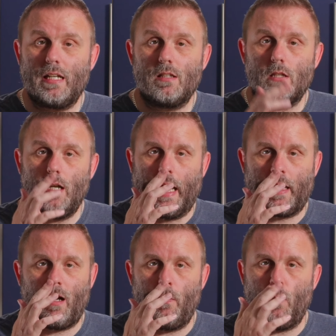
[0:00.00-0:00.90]
into
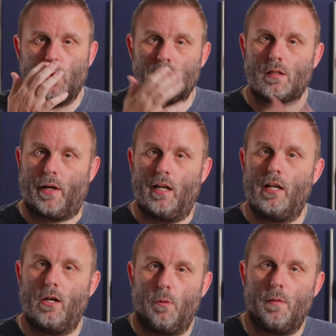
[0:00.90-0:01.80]
Lego and wants something a
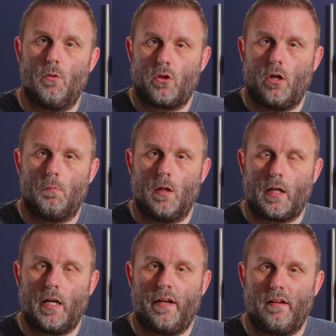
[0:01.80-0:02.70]
little bit more
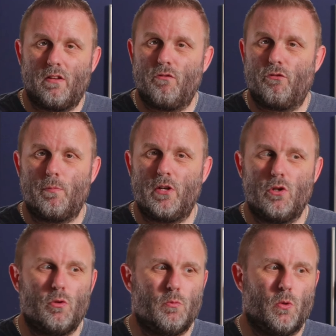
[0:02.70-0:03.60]
complicated than from your
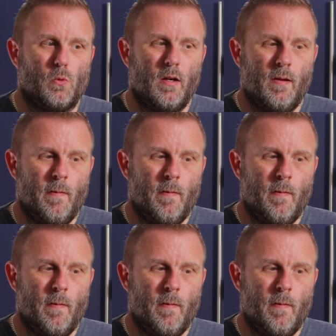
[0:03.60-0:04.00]
normal,